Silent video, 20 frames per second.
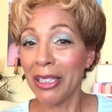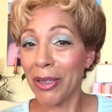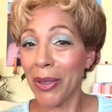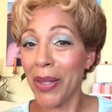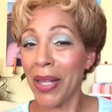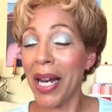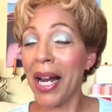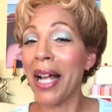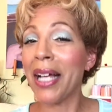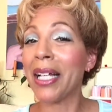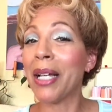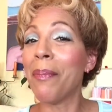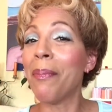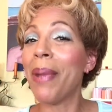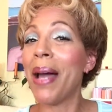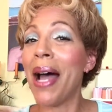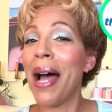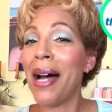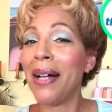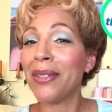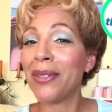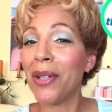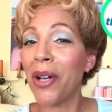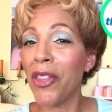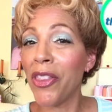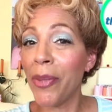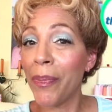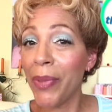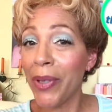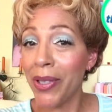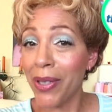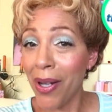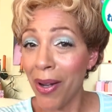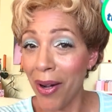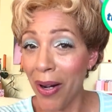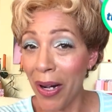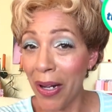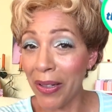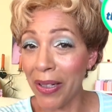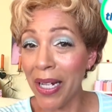so that I can pass on the
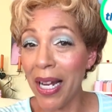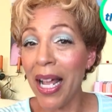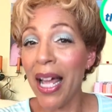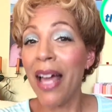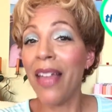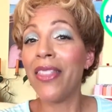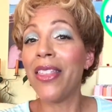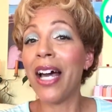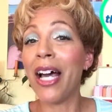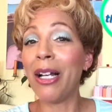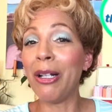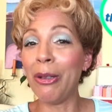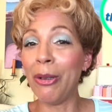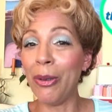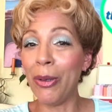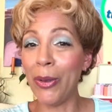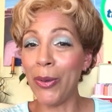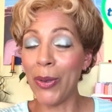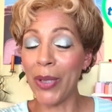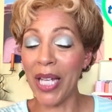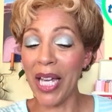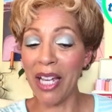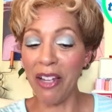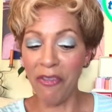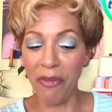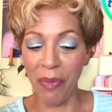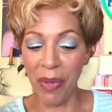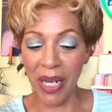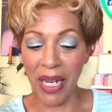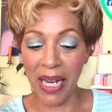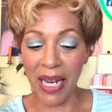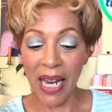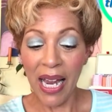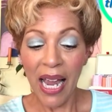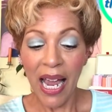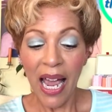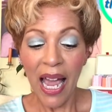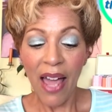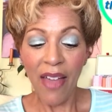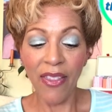baton that Lulu gave me.
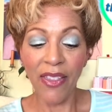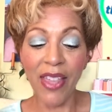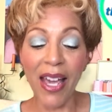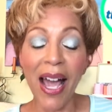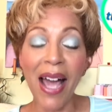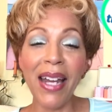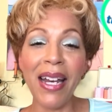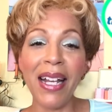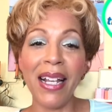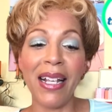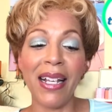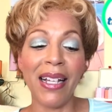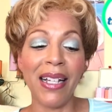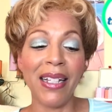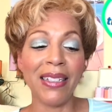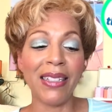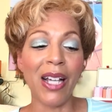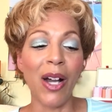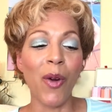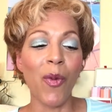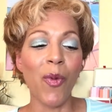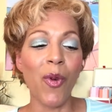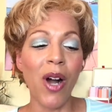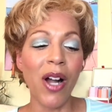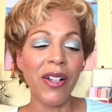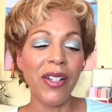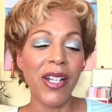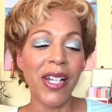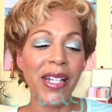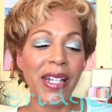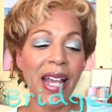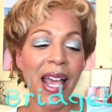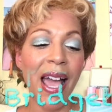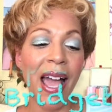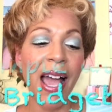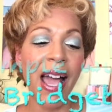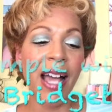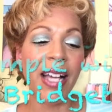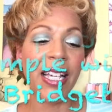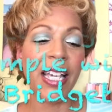And that is, I want to
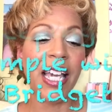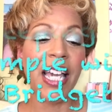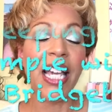tag